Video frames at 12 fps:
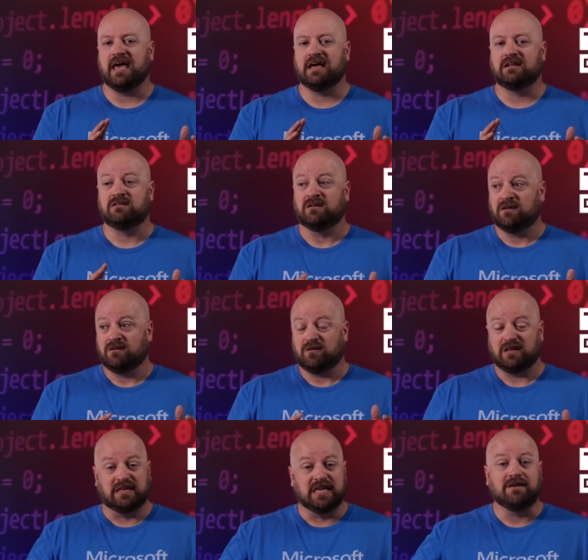and
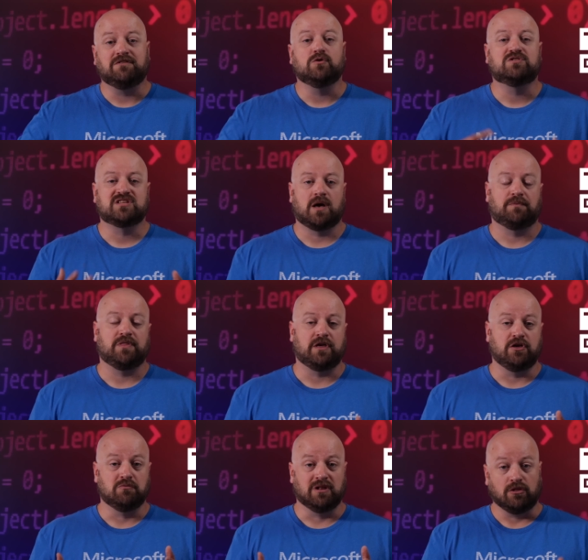give you
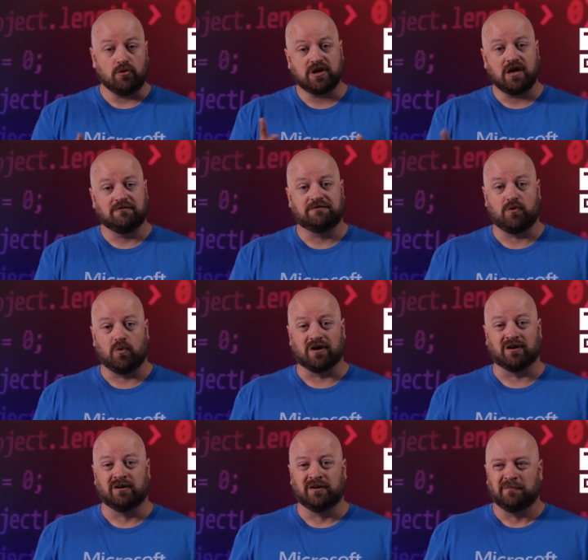something that you've been looking
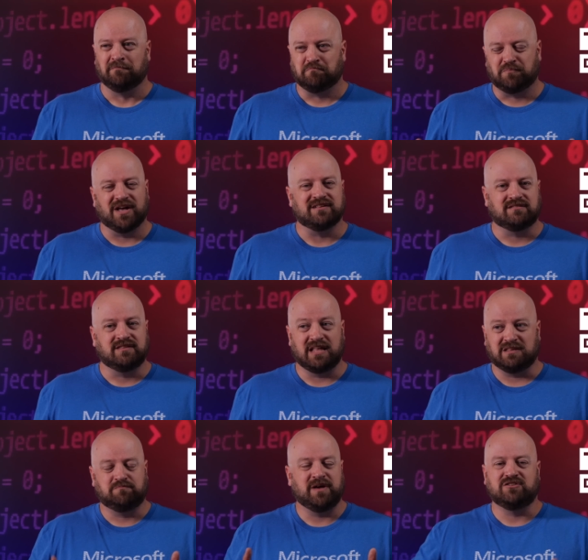for, but
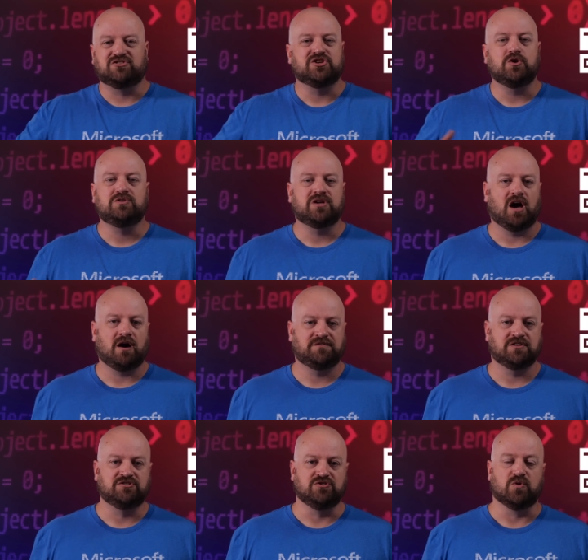that's been too
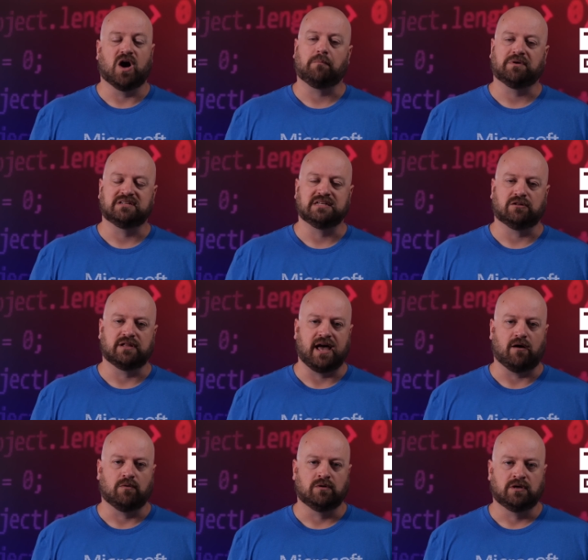tough to do up until
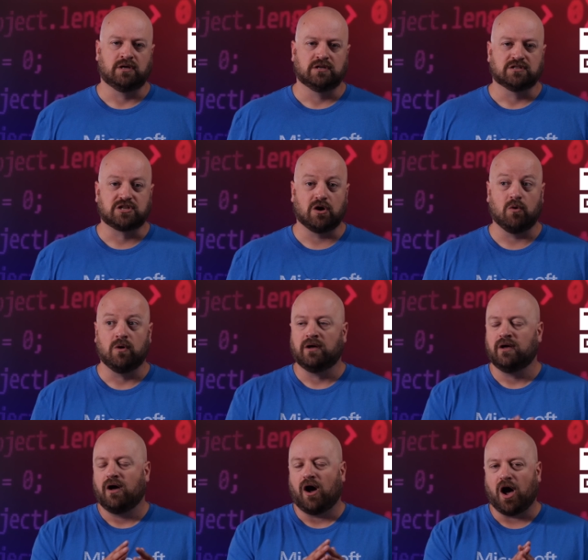now.
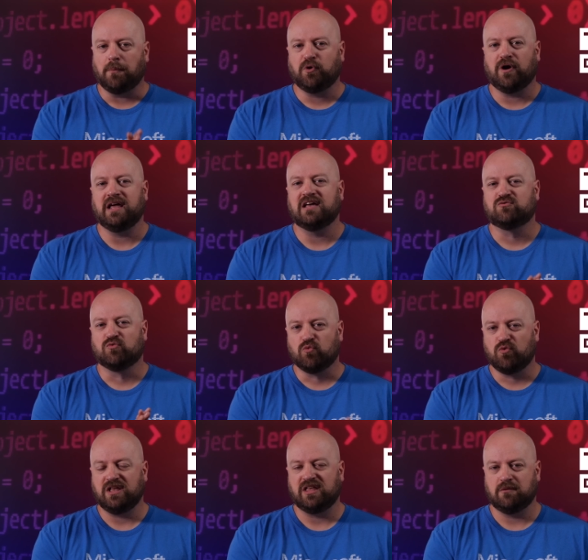So Upgrading is
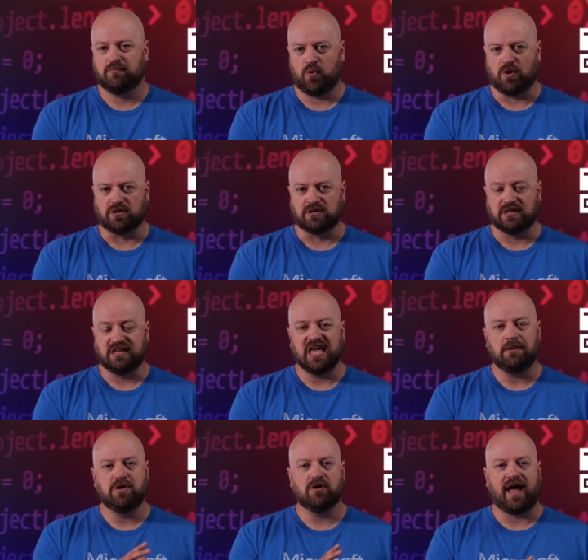really important.
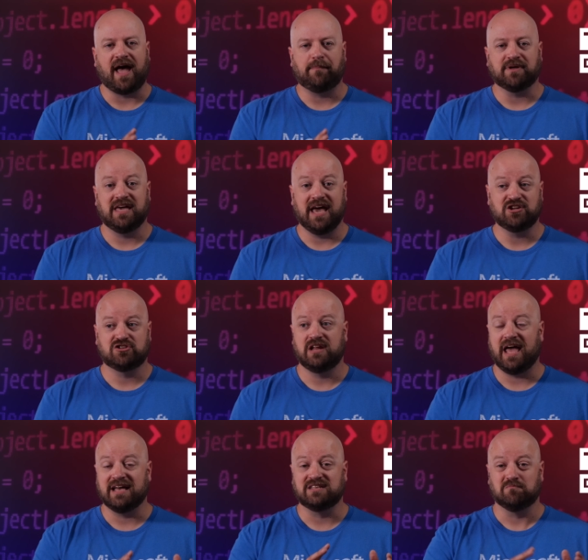Keeping your
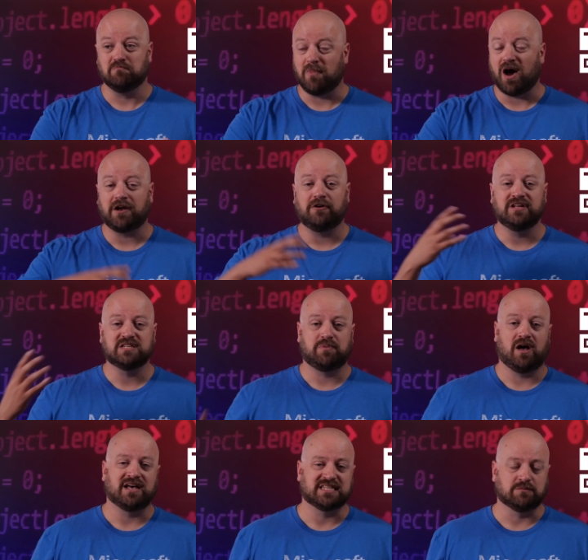application as modern
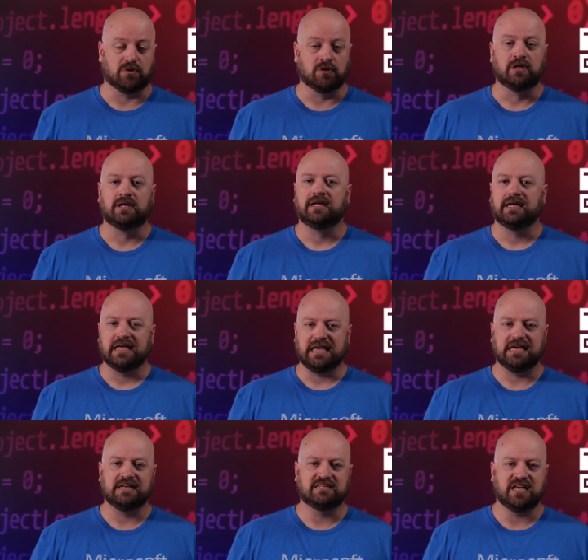as possible
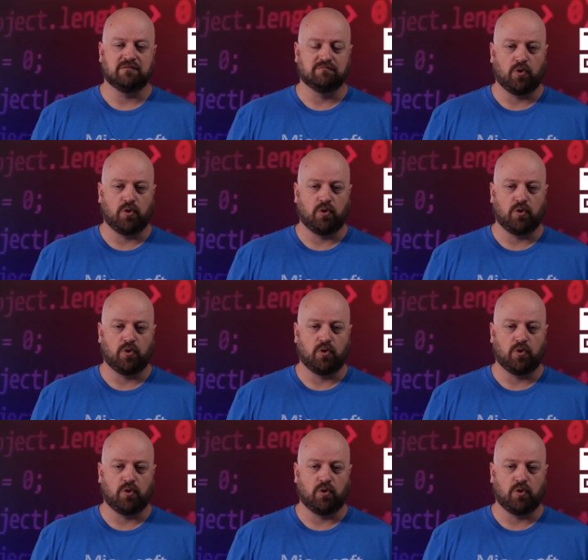is